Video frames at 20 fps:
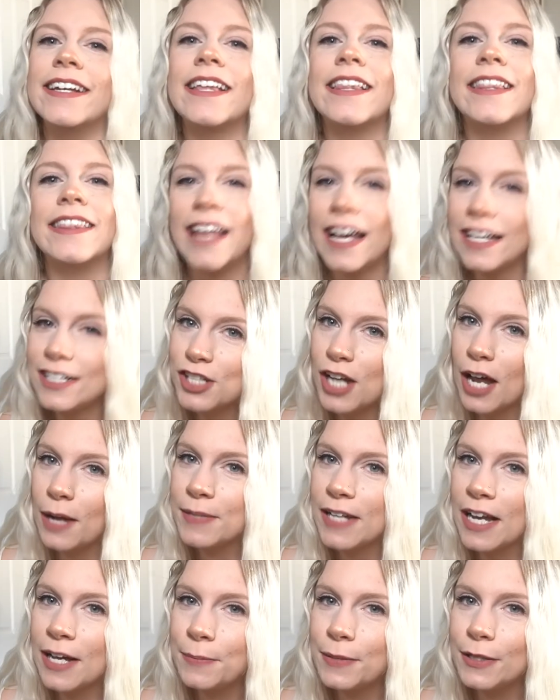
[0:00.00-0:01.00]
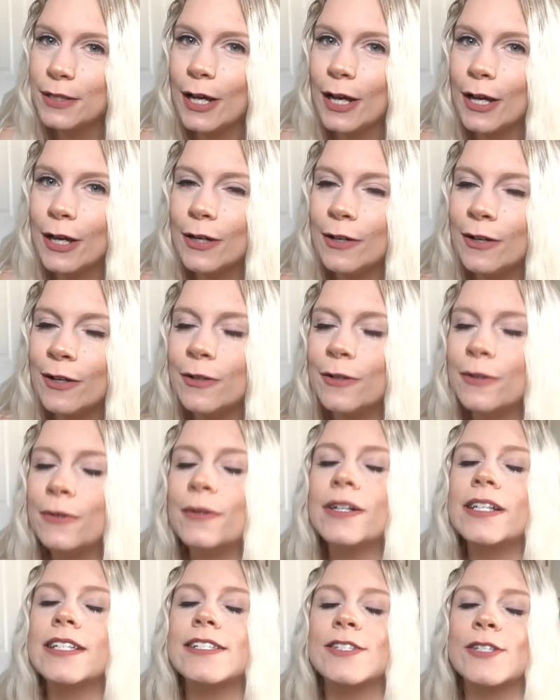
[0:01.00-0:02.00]
that shop down
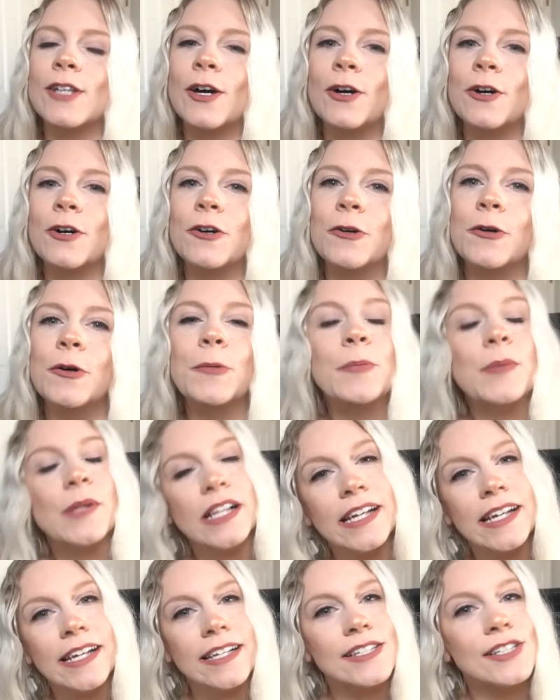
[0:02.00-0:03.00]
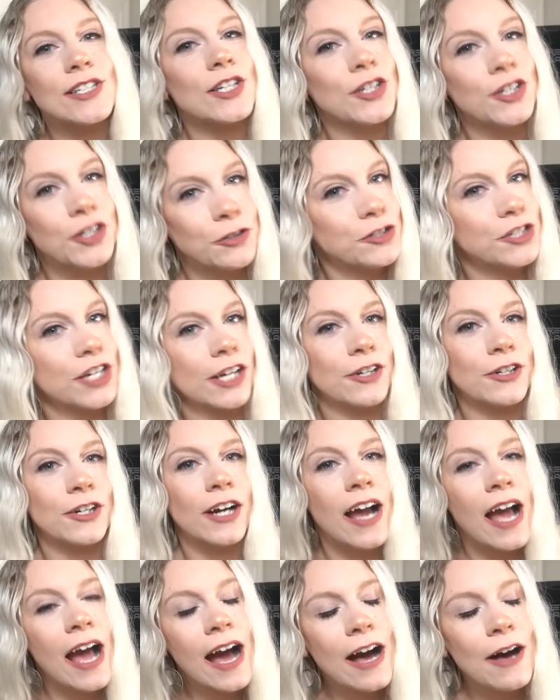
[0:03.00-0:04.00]
below, so please go check
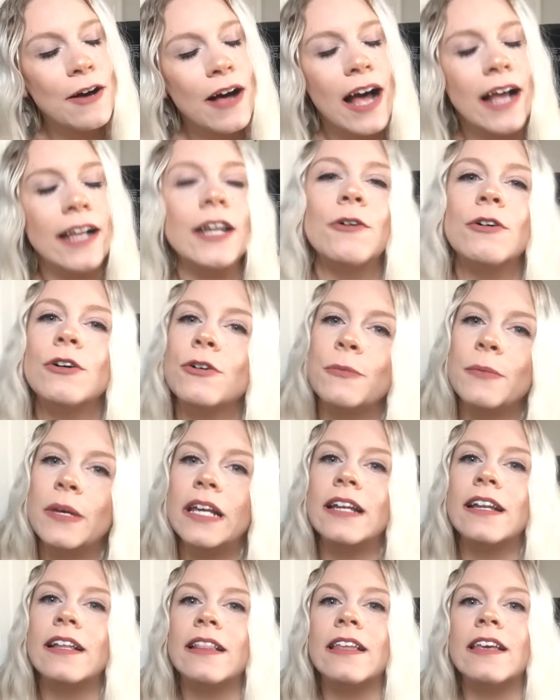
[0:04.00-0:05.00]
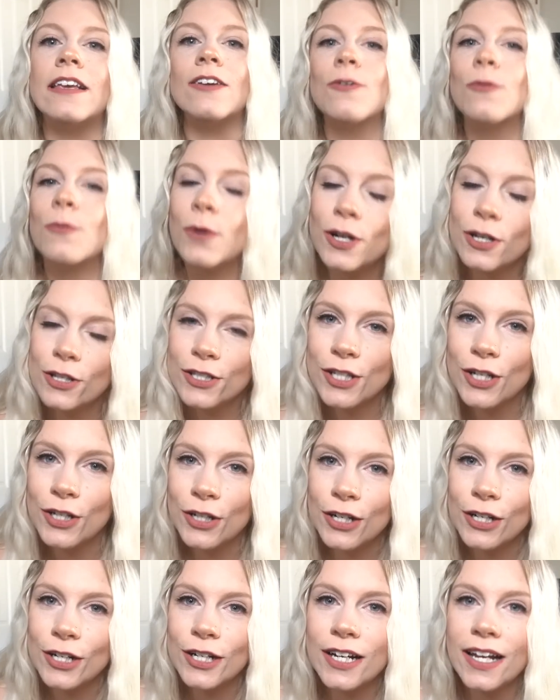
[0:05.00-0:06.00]
her out. I know it would mean the world to
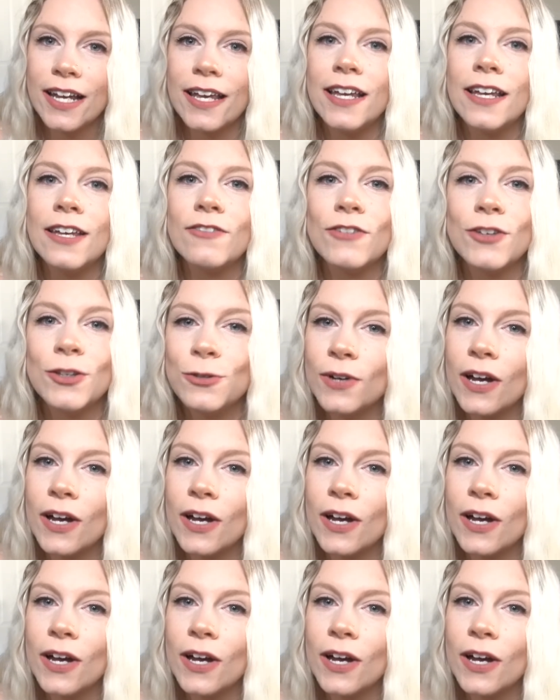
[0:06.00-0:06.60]
her if you